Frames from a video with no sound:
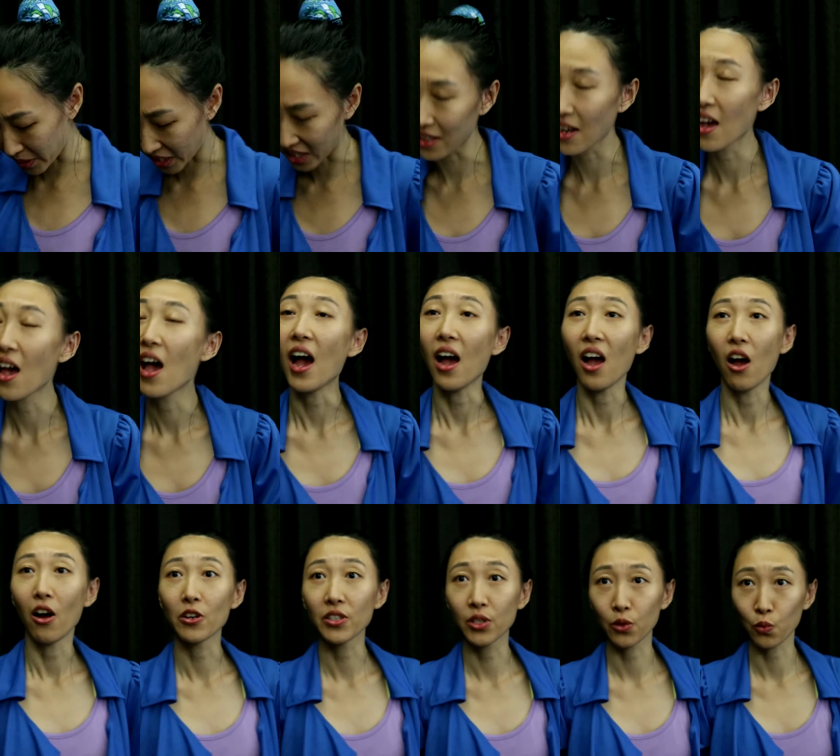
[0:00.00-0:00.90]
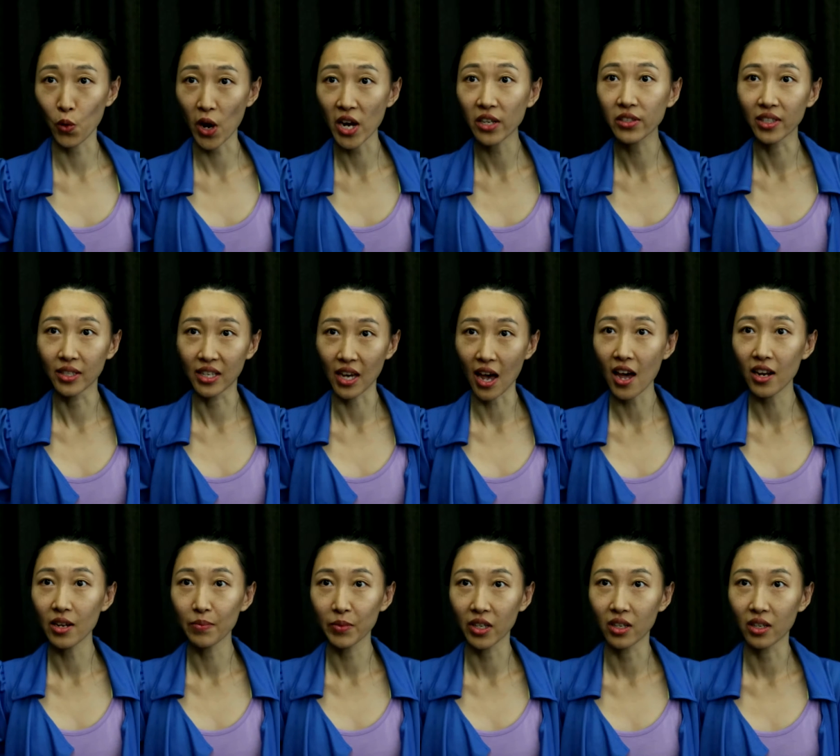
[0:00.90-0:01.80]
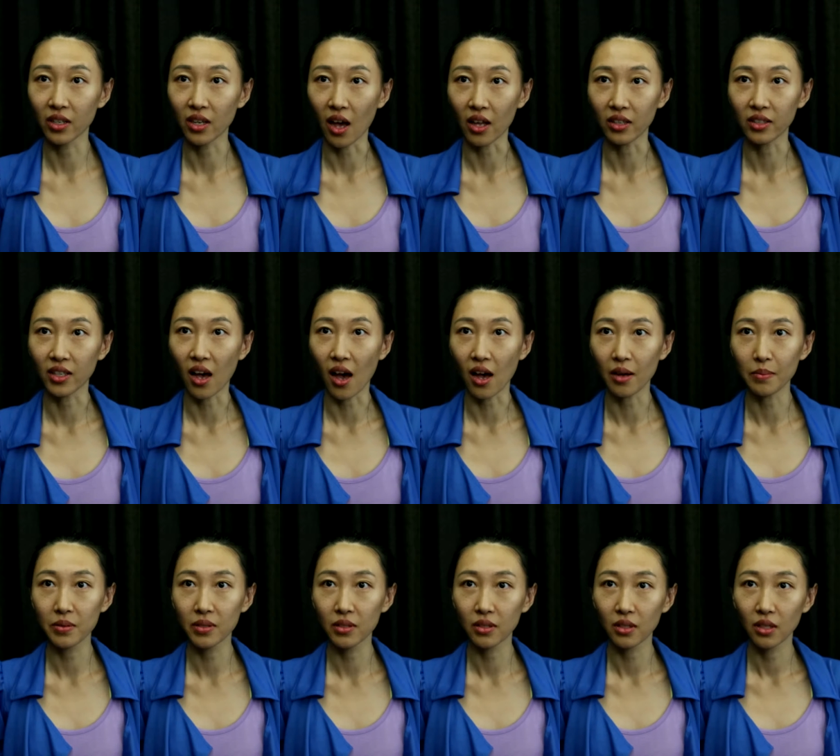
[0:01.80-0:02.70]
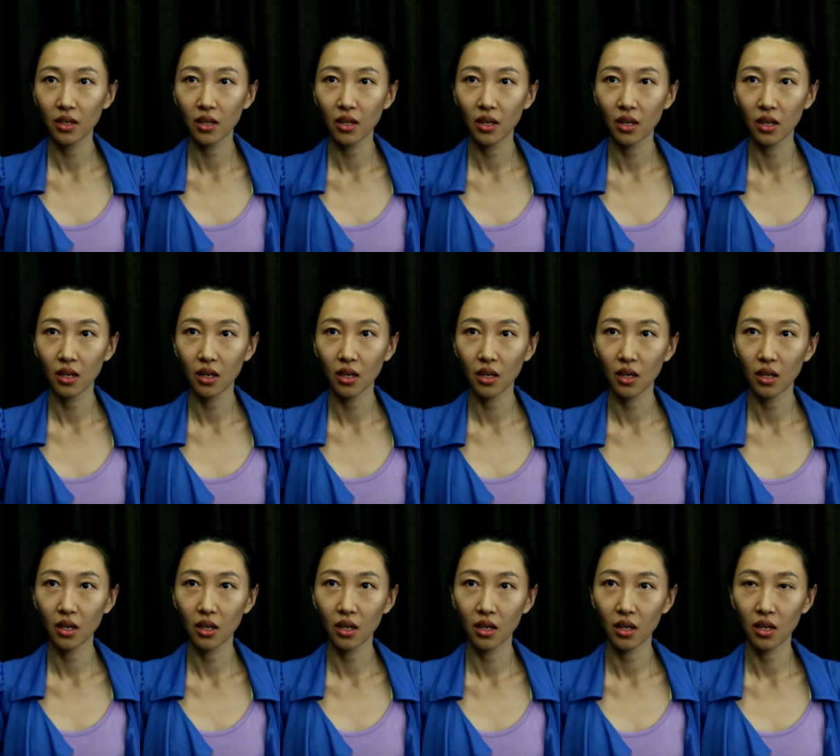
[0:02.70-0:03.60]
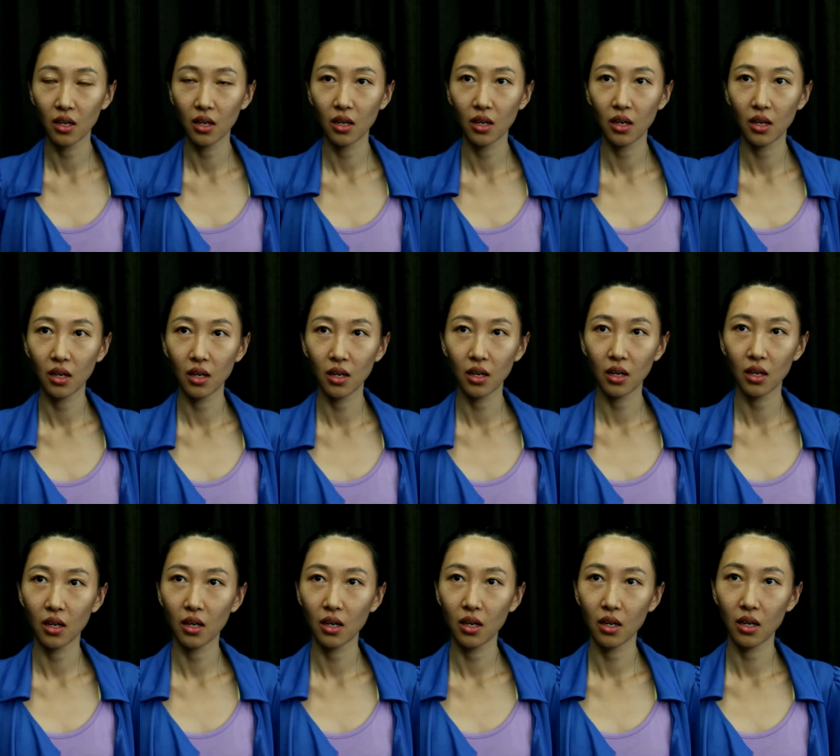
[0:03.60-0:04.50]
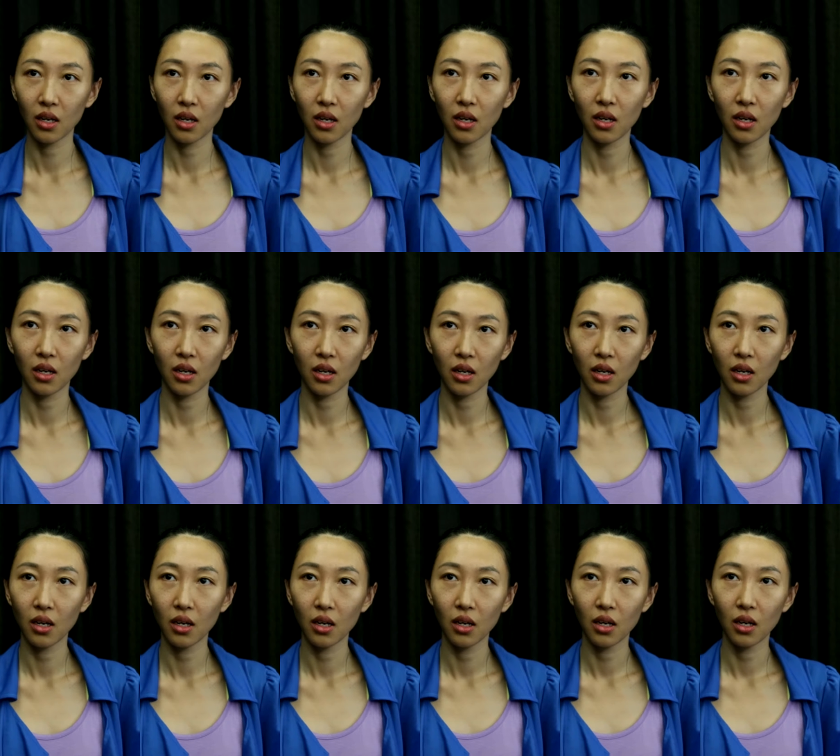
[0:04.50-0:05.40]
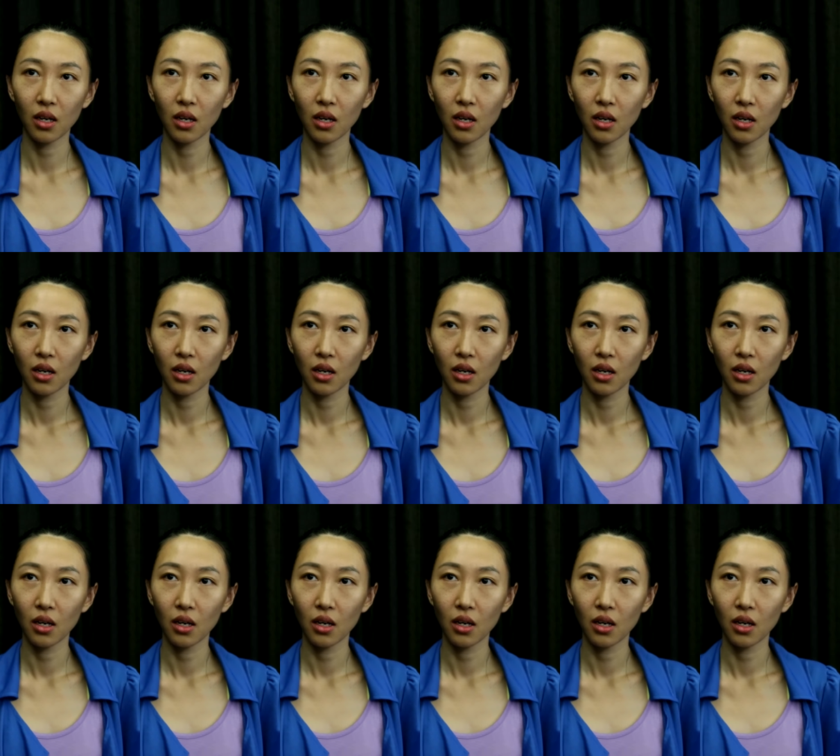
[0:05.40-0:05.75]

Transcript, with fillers: me! I swear to God I'm gonna call the cops. Will you? How much coke do you have in your pockets right now, Alyssa?